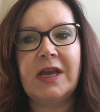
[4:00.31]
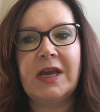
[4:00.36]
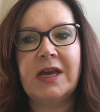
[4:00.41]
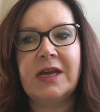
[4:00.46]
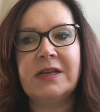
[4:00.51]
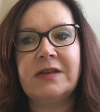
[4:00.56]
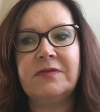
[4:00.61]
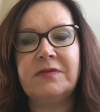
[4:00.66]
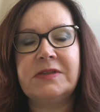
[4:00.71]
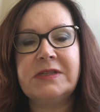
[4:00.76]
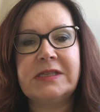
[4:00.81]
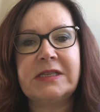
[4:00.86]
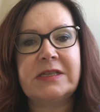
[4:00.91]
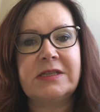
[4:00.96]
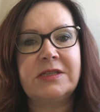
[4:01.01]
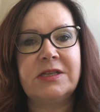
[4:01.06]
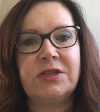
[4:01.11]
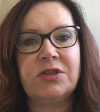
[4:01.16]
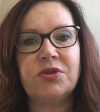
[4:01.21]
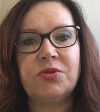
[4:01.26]
and
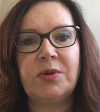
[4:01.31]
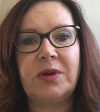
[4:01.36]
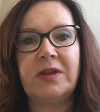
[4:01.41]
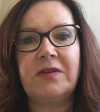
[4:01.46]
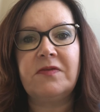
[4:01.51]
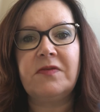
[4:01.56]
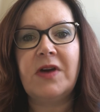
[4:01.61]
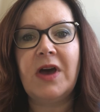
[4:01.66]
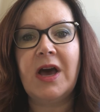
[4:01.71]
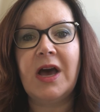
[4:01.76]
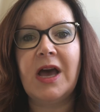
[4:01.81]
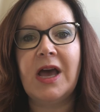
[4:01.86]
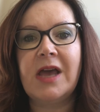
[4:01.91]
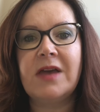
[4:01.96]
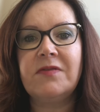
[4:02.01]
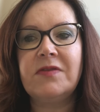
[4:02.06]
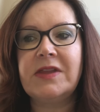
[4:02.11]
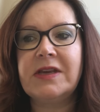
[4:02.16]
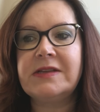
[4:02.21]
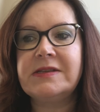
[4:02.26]

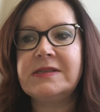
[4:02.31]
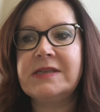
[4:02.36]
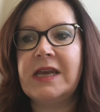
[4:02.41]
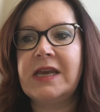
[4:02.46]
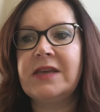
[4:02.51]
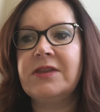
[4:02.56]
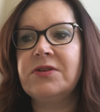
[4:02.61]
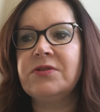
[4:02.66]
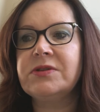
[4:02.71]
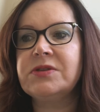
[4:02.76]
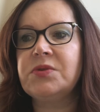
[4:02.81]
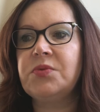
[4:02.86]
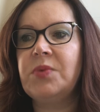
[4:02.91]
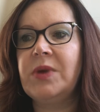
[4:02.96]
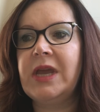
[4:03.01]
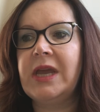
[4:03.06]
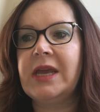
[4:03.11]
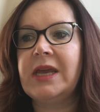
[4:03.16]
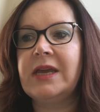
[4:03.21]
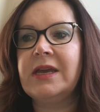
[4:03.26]
16:25, they say there is a
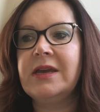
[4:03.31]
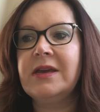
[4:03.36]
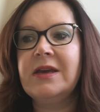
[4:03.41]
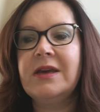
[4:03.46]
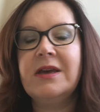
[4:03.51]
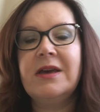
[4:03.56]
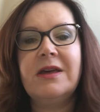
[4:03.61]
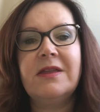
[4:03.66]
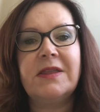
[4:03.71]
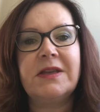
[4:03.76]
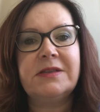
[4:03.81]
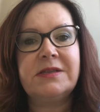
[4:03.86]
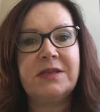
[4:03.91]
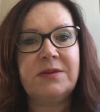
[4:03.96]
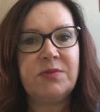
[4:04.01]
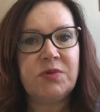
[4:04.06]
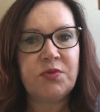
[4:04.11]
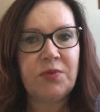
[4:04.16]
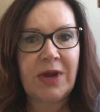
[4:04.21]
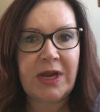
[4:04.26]
way that
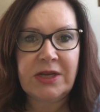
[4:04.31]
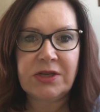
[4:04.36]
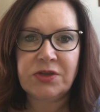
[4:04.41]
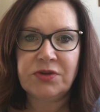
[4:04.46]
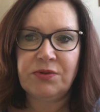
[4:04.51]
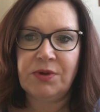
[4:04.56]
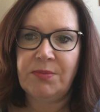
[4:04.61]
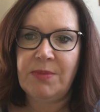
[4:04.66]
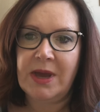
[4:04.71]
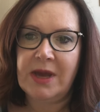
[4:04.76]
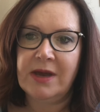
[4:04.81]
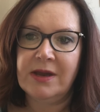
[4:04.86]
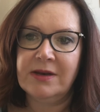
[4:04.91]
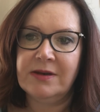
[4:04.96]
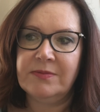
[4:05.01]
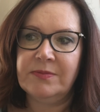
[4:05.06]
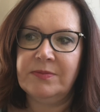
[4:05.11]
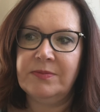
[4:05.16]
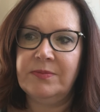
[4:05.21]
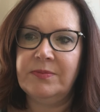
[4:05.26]
seems right to a man,
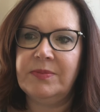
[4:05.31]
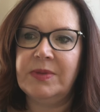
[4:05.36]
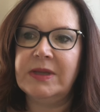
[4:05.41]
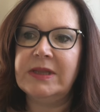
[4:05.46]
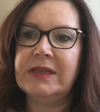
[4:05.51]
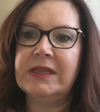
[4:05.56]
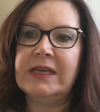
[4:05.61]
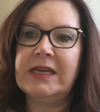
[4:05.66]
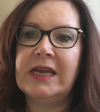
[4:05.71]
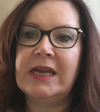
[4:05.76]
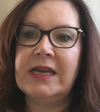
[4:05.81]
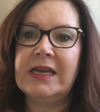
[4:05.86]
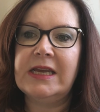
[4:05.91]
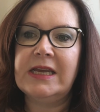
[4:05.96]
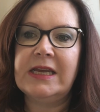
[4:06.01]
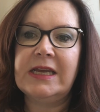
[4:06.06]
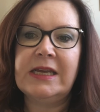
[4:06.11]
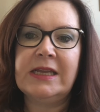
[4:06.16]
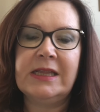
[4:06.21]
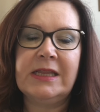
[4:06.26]
but the,
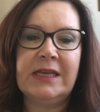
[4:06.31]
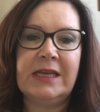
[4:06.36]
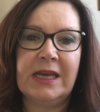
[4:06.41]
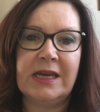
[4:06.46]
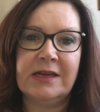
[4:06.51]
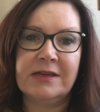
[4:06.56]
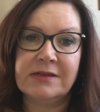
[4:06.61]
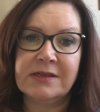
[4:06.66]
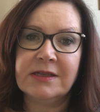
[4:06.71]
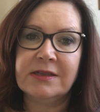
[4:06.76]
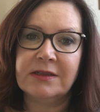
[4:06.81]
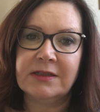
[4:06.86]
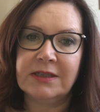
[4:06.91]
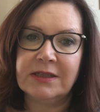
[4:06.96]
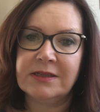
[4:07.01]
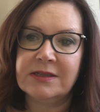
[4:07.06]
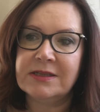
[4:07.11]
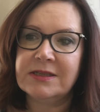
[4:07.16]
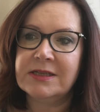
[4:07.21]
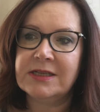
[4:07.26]
in the end it
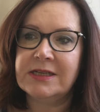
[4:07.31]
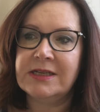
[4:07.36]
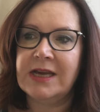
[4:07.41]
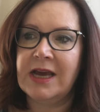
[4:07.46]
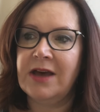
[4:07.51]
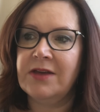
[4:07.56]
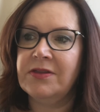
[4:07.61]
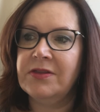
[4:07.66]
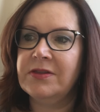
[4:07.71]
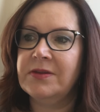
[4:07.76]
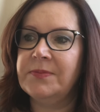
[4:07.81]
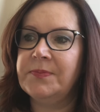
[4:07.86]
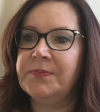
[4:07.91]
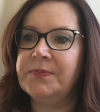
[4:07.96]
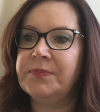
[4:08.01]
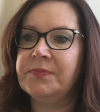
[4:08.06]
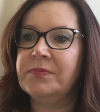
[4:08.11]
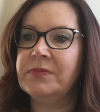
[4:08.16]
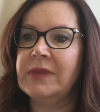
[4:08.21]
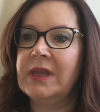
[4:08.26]
leads to death.
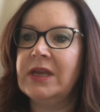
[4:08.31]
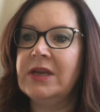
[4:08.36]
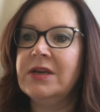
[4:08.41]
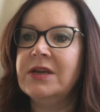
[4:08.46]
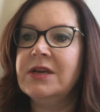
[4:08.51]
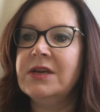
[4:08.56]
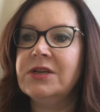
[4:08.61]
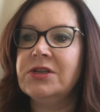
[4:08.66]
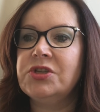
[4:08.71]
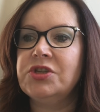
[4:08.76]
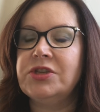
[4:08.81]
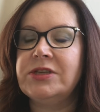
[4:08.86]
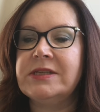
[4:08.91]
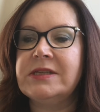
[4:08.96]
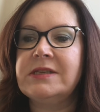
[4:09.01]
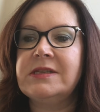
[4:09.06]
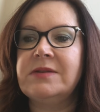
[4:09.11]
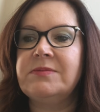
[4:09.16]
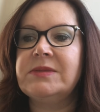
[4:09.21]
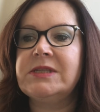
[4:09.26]

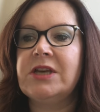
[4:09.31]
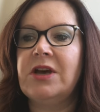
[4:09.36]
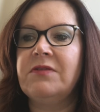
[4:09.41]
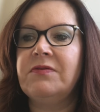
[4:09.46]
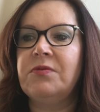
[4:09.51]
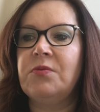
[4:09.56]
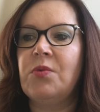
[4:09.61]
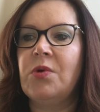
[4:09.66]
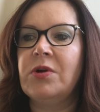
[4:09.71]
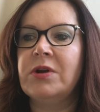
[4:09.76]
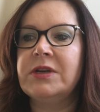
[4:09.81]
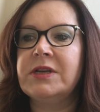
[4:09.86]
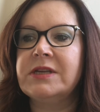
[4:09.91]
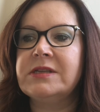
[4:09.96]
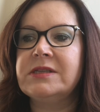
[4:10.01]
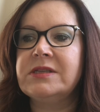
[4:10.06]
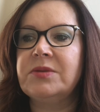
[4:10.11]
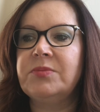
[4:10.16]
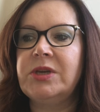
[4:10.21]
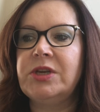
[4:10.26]
Jesus himself warned
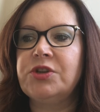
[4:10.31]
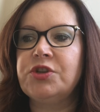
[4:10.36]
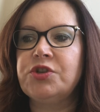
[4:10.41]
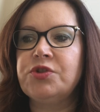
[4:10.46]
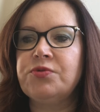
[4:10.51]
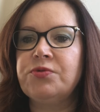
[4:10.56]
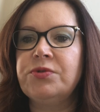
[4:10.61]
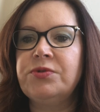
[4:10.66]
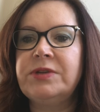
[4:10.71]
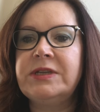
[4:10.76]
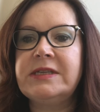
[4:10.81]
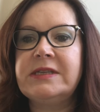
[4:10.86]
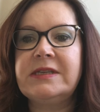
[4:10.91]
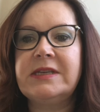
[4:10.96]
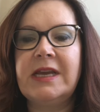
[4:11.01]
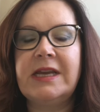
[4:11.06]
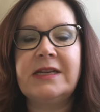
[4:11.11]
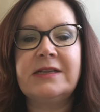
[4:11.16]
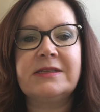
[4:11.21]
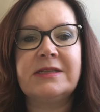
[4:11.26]
us to be as shrewd as
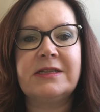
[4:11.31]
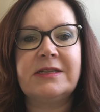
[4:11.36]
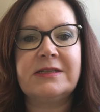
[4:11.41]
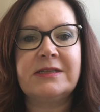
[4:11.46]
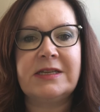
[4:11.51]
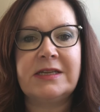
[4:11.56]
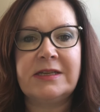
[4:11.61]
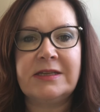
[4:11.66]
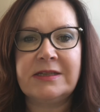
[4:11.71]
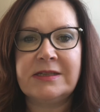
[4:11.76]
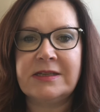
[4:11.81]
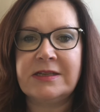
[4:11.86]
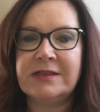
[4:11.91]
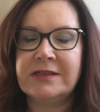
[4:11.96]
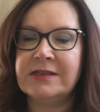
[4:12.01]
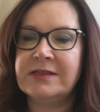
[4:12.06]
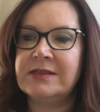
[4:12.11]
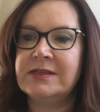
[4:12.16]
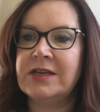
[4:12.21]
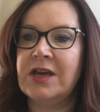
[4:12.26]
snakes and as
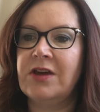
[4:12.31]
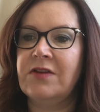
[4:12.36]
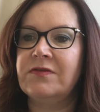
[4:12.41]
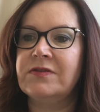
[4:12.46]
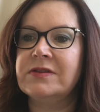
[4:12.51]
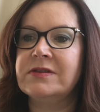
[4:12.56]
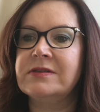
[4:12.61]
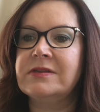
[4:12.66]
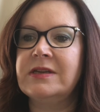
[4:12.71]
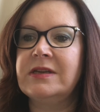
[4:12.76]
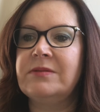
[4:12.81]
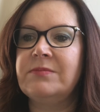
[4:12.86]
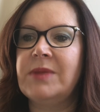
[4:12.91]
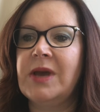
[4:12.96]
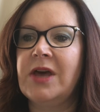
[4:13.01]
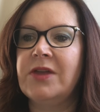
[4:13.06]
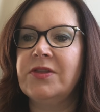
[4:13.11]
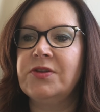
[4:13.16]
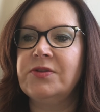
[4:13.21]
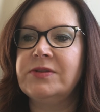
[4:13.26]
innocent as doves in
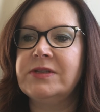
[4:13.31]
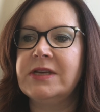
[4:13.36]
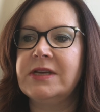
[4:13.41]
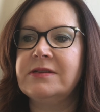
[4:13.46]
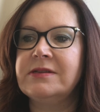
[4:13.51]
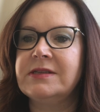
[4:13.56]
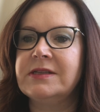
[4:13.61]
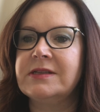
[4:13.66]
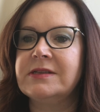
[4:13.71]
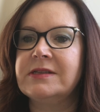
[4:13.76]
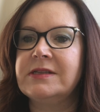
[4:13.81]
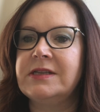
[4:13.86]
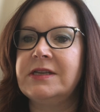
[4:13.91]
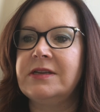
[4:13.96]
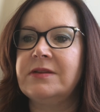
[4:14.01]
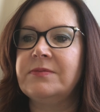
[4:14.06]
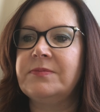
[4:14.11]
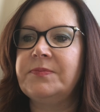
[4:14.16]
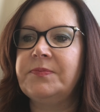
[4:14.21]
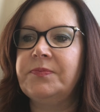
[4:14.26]
Matthew
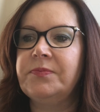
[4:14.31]
10:16.